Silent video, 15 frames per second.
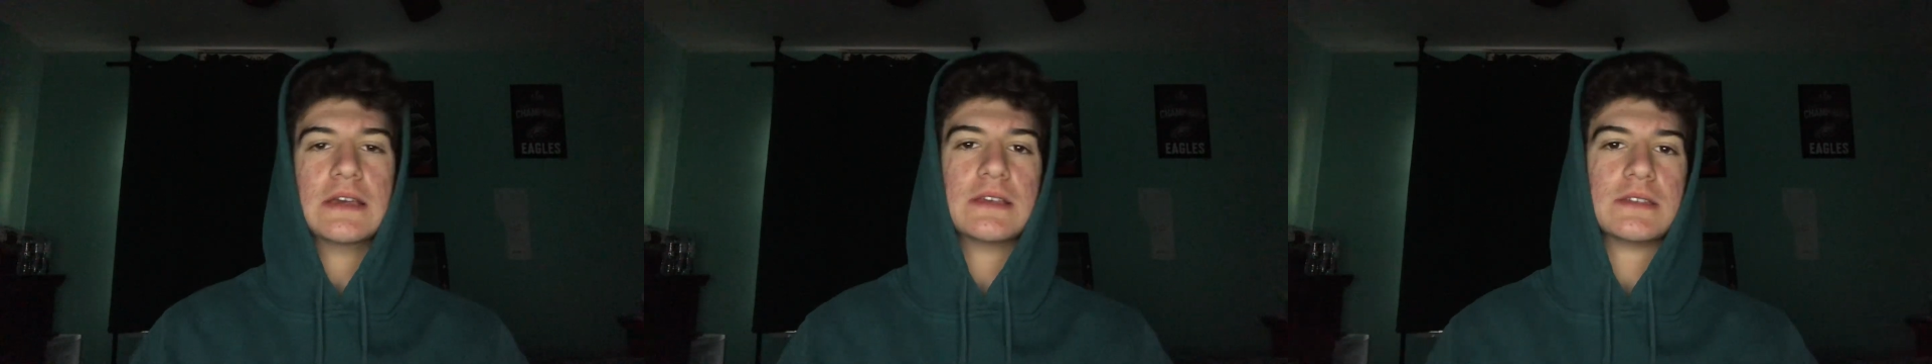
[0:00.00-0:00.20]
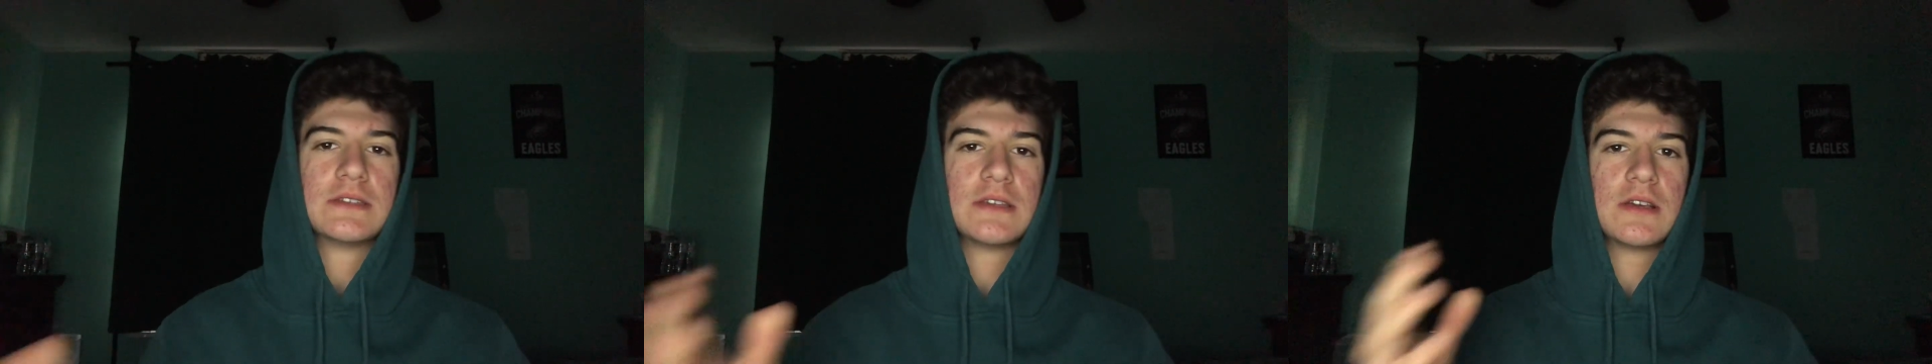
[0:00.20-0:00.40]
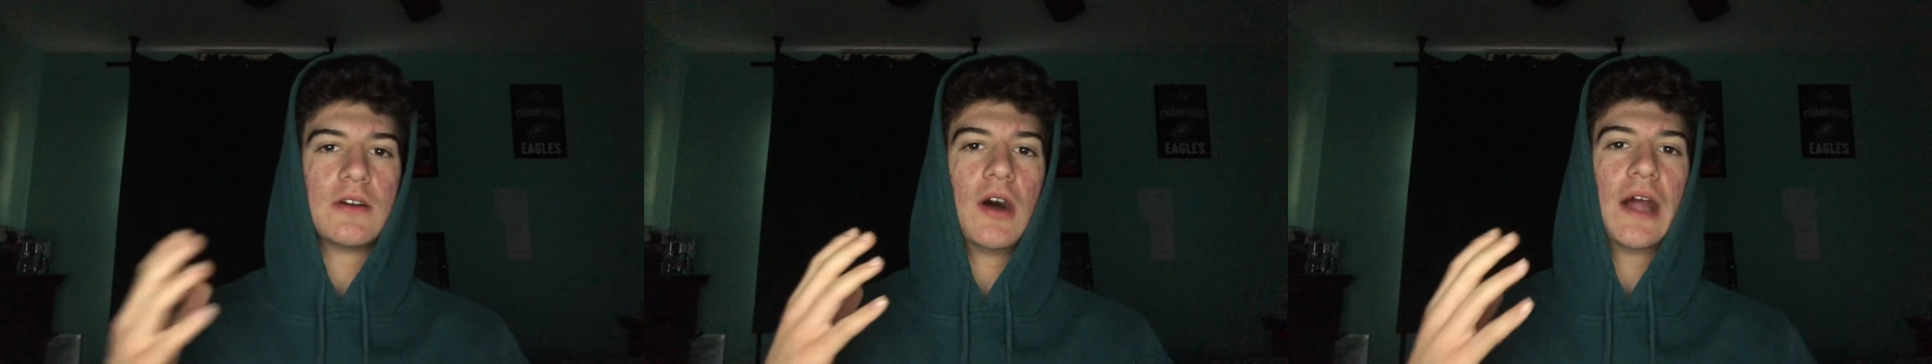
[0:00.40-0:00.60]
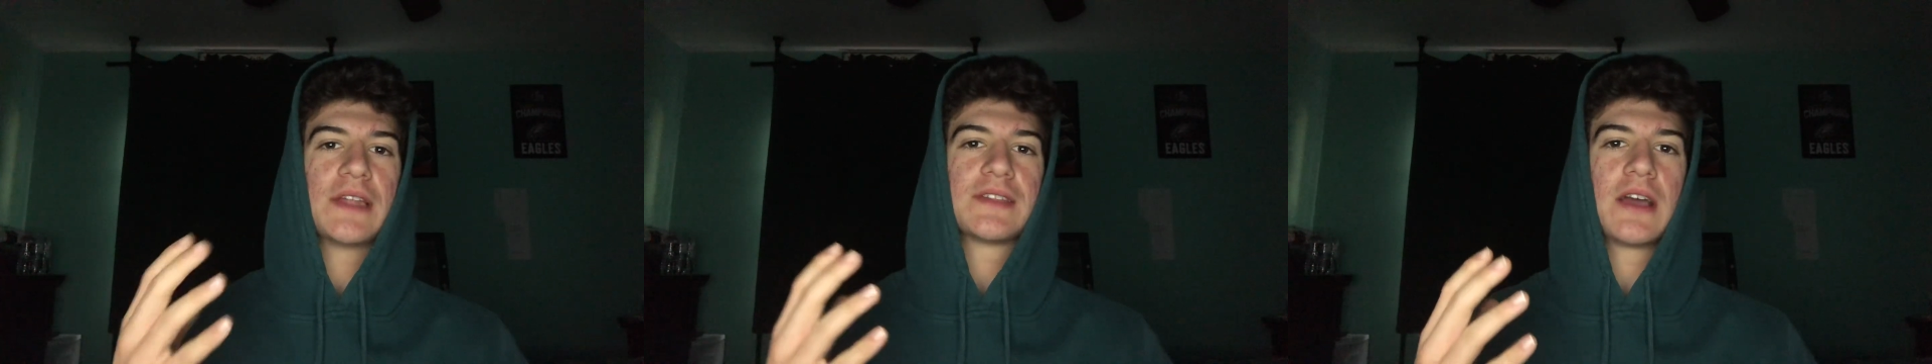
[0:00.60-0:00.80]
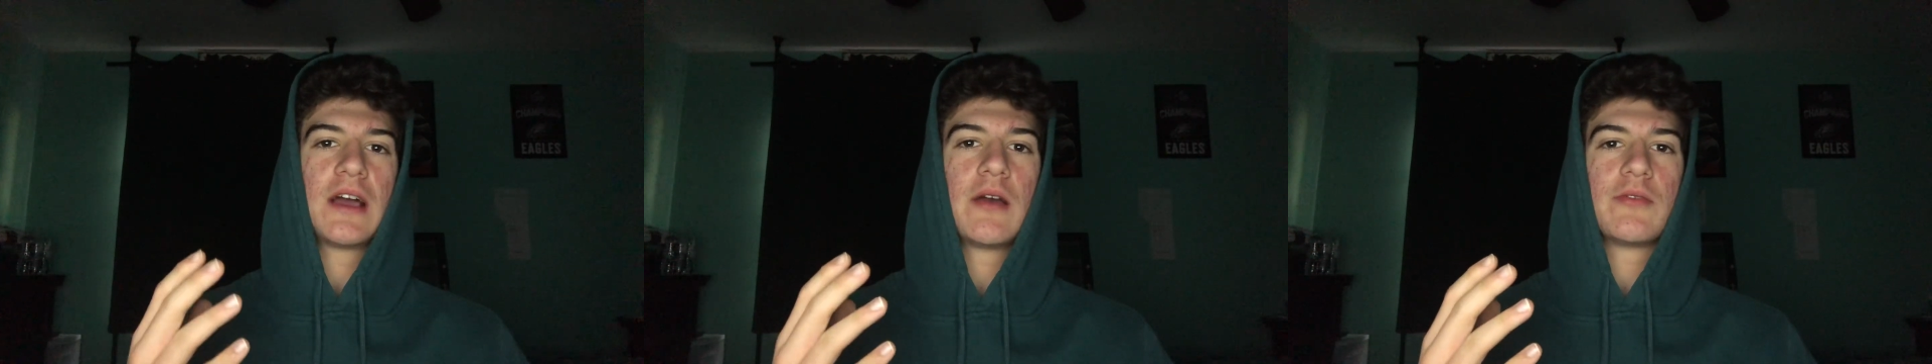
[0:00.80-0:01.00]
See, a lot of
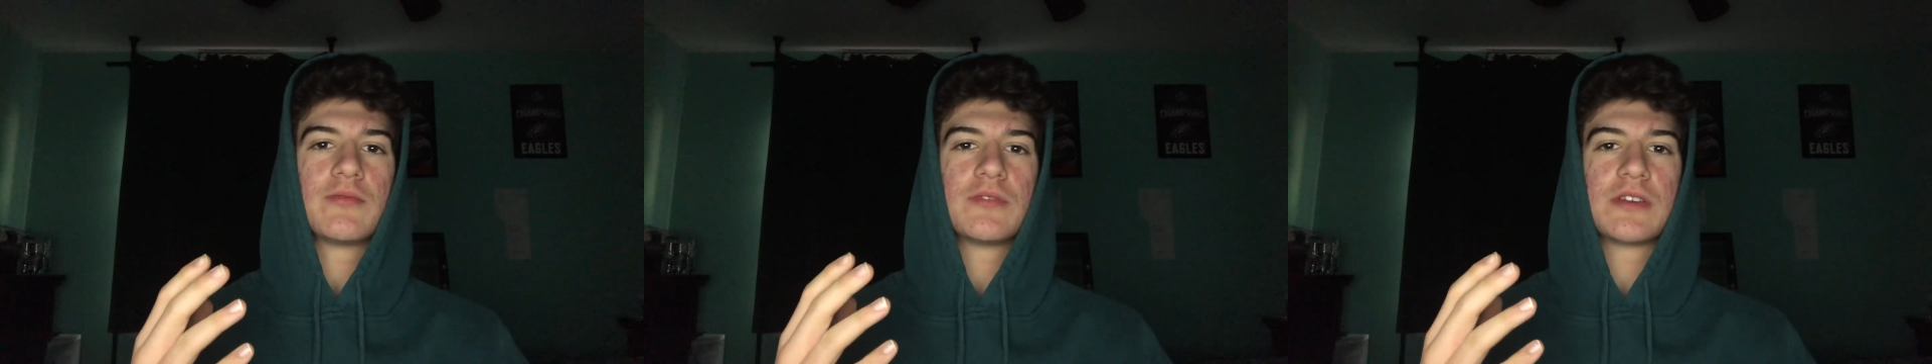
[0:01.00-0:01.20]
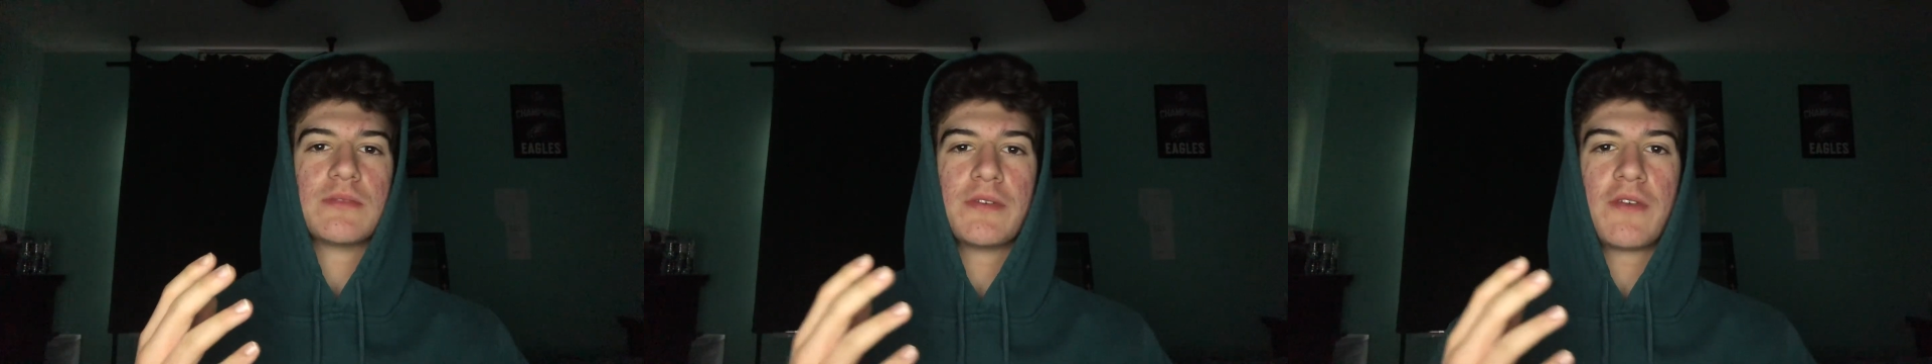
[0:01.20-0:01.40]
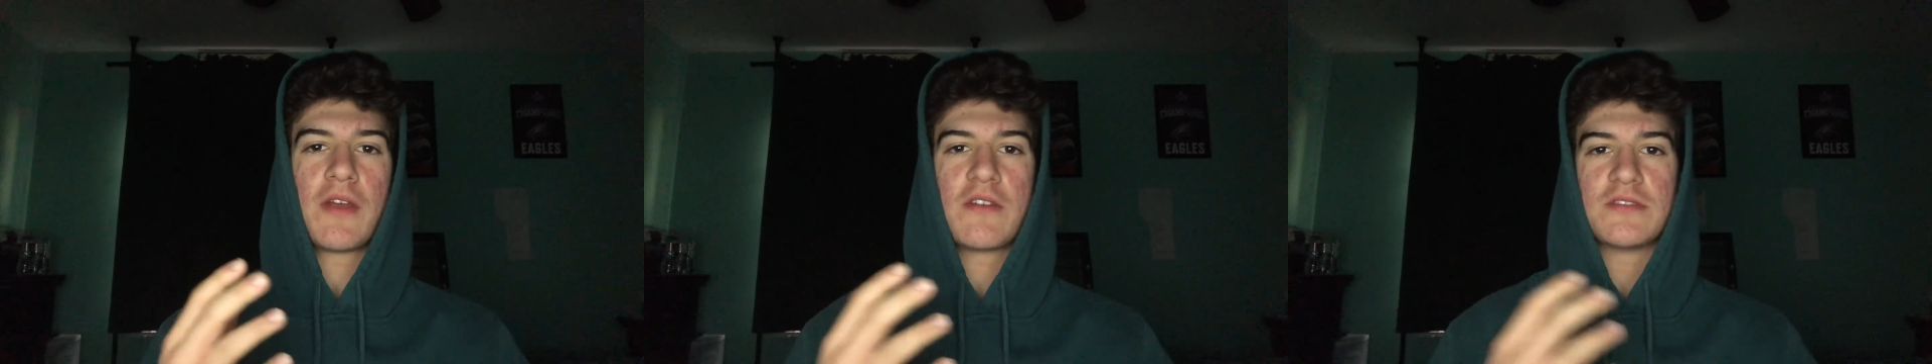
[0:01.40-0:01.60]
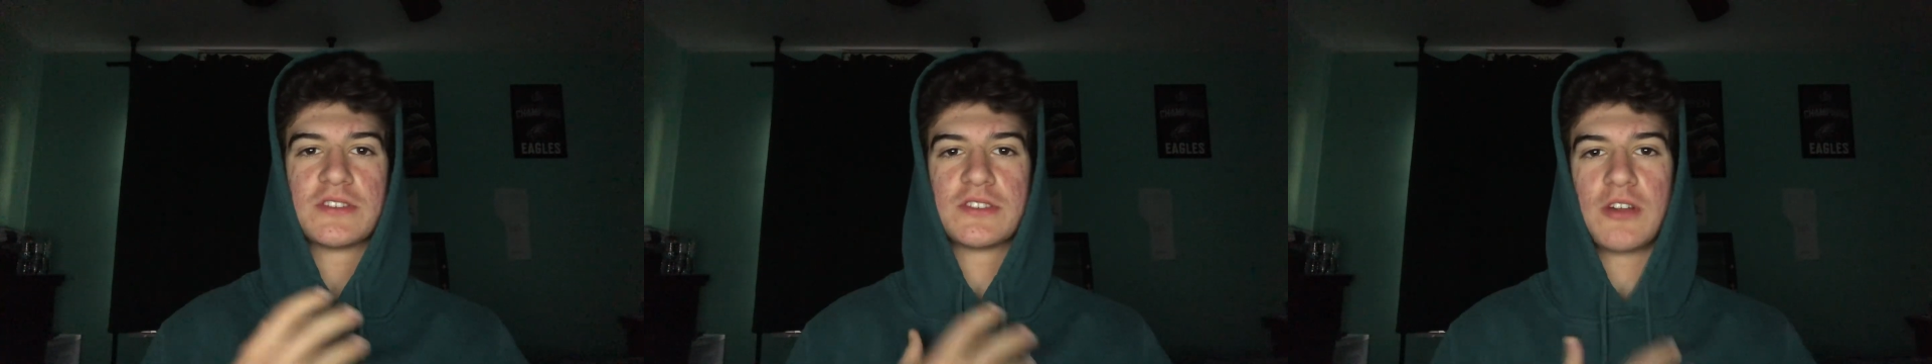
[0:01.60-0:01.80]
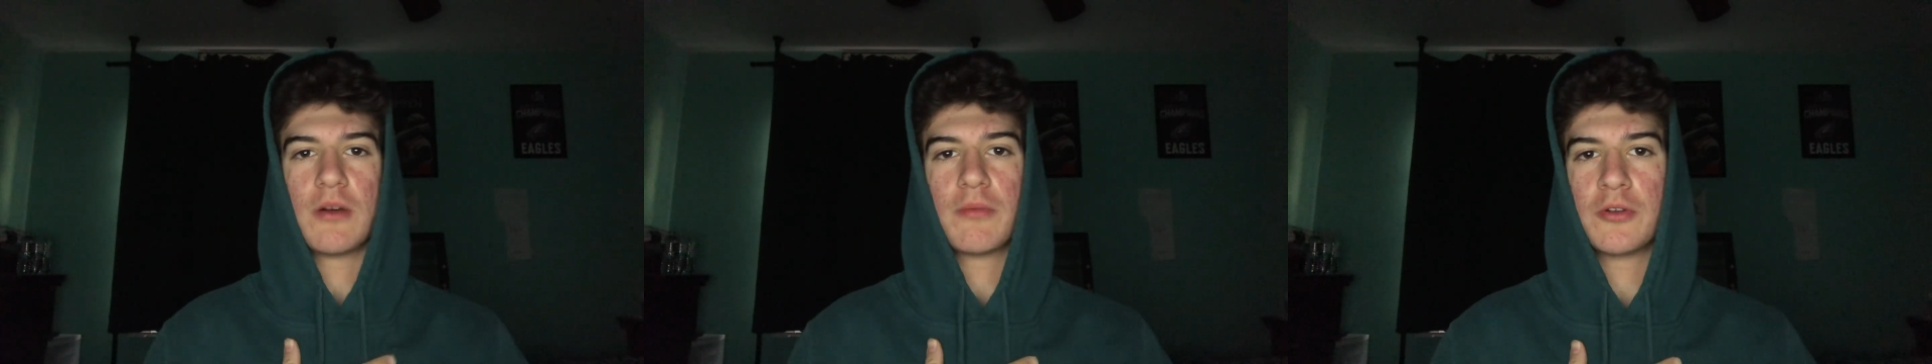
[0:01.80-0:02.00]
times we can be very
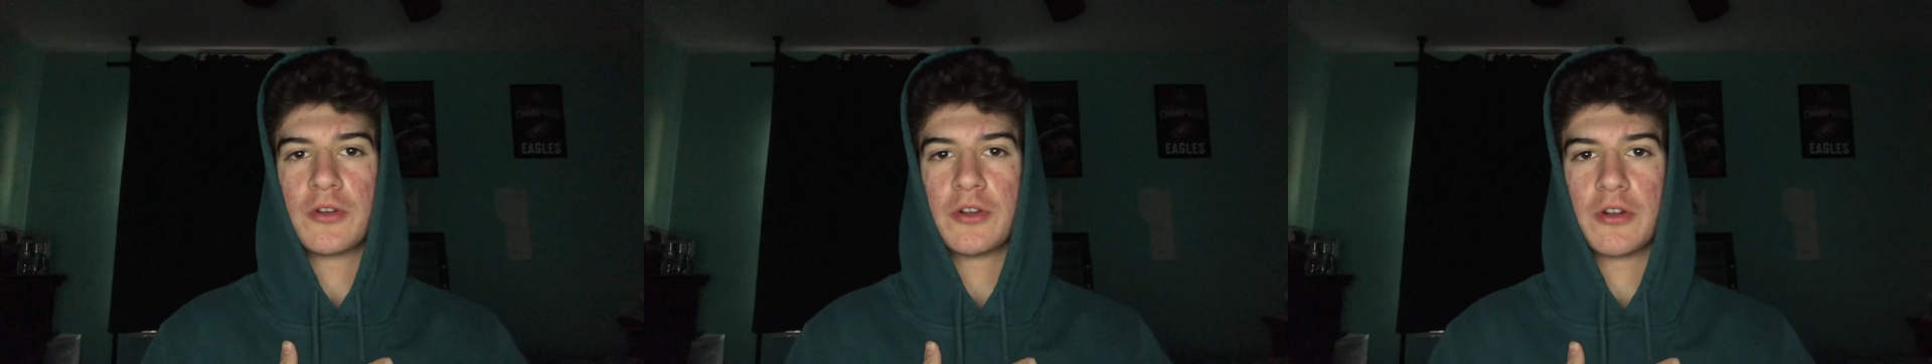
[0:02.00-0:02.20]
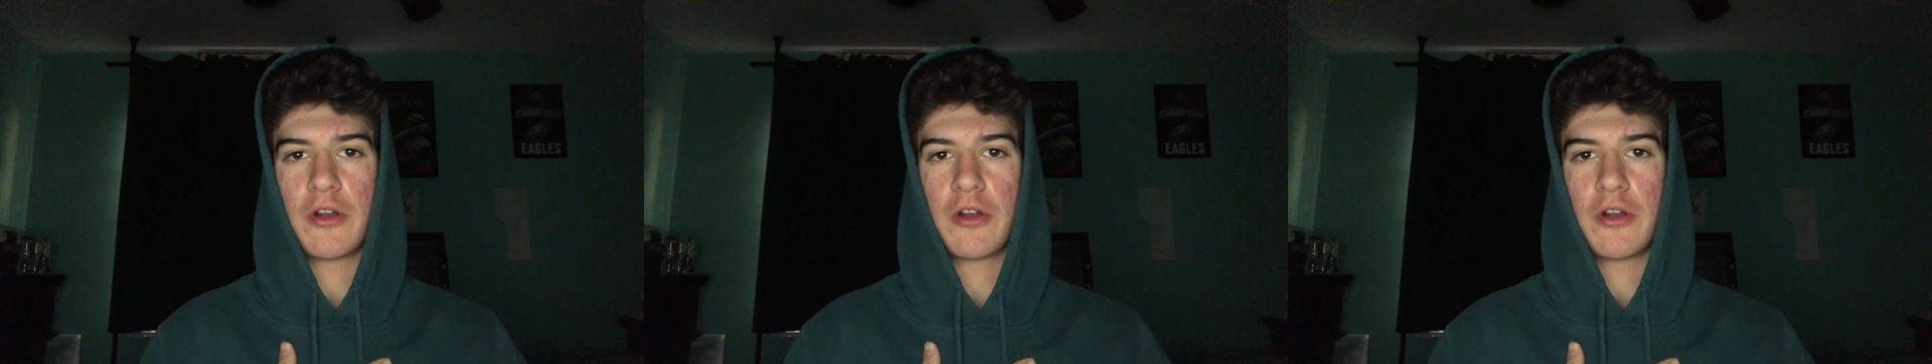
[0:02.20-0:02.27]
stubborn in